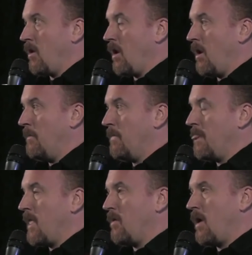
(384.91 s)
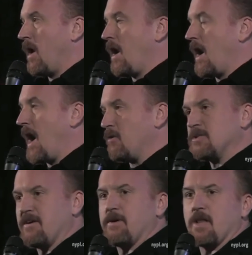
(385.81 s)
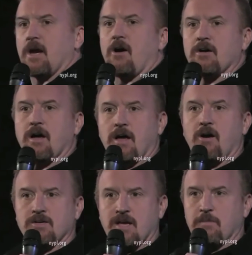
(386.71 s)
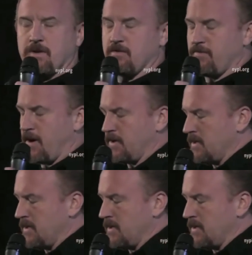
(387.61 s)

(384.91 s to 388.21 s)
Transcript: I was having a lot of hard time being a father.